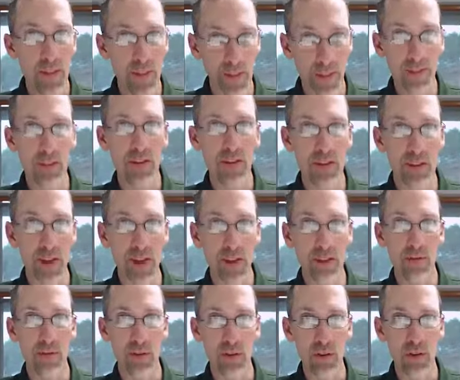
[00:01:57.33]
this is
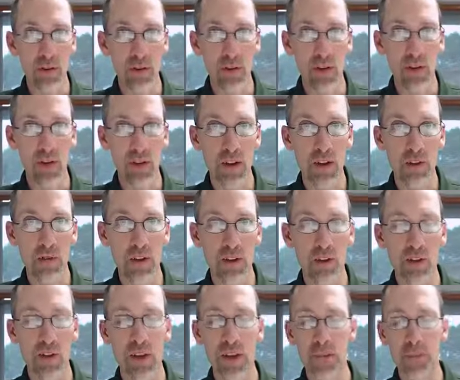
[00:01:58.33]
it, 1 Corinthians
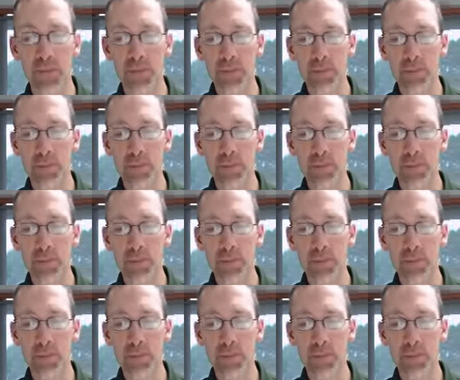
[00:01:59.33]
15.